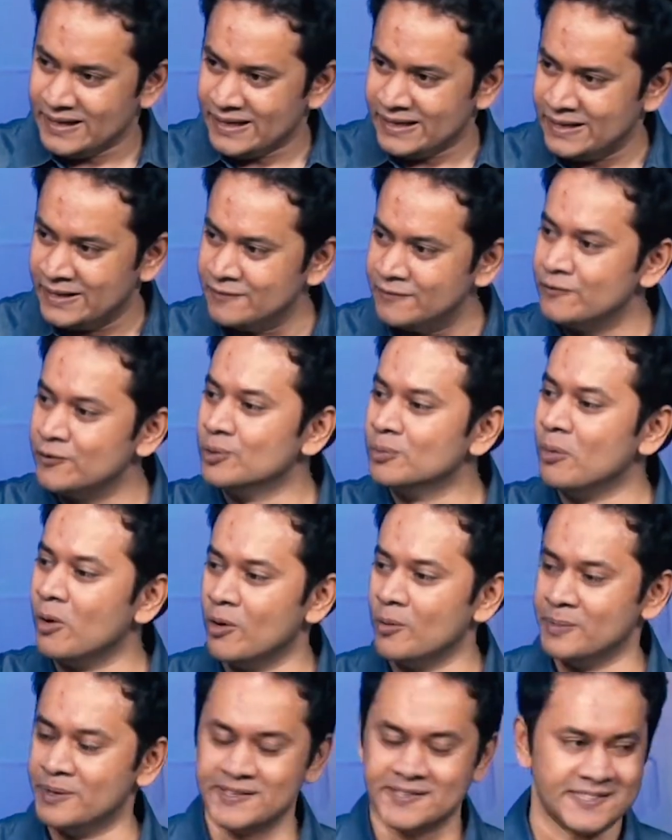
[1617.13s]
in a few
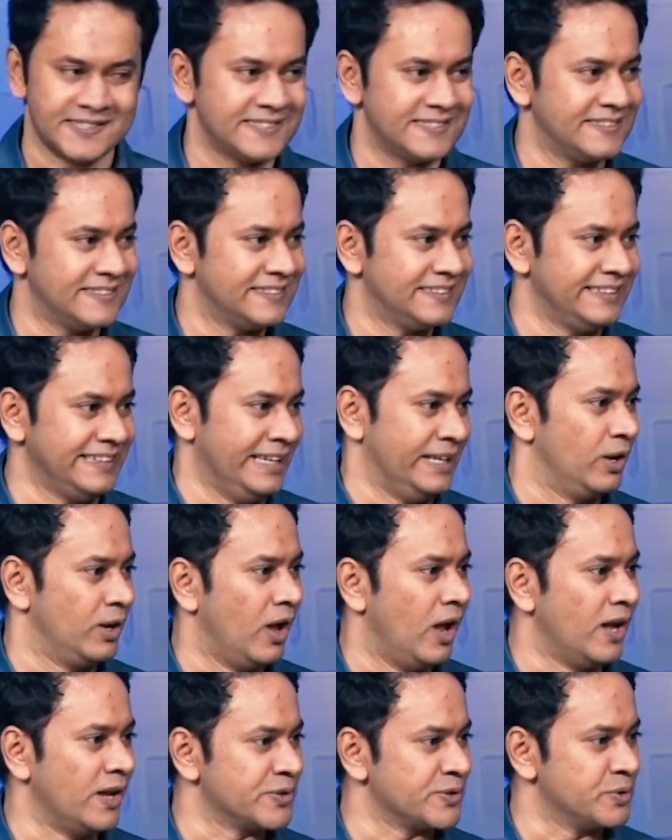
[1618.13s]
moments, it'll
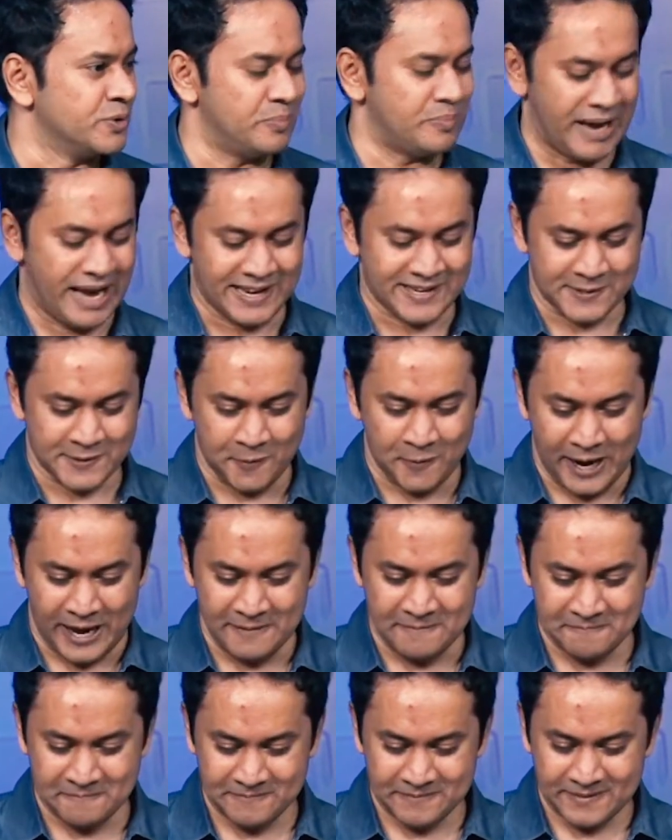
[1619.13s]
all soon pass away.
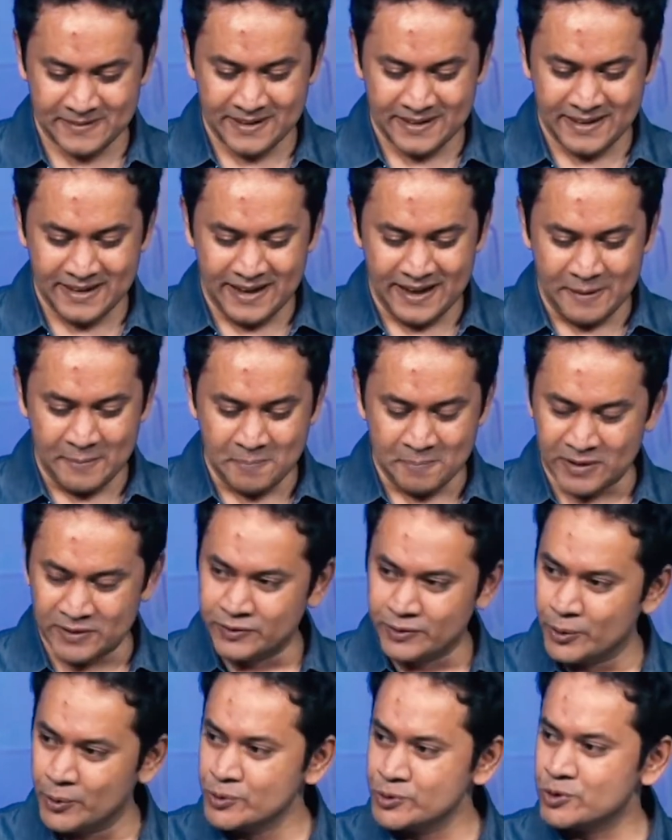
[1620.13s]

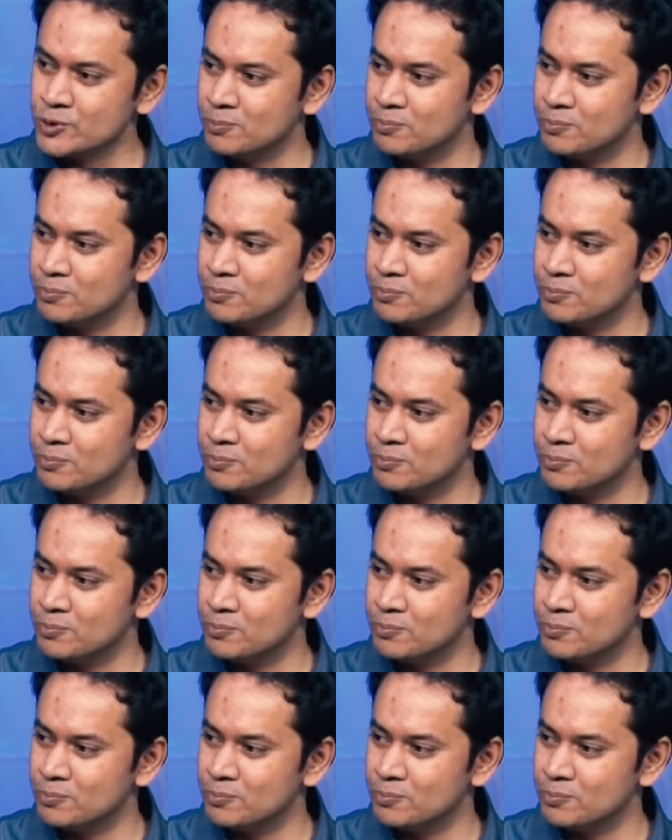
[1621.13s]
But those who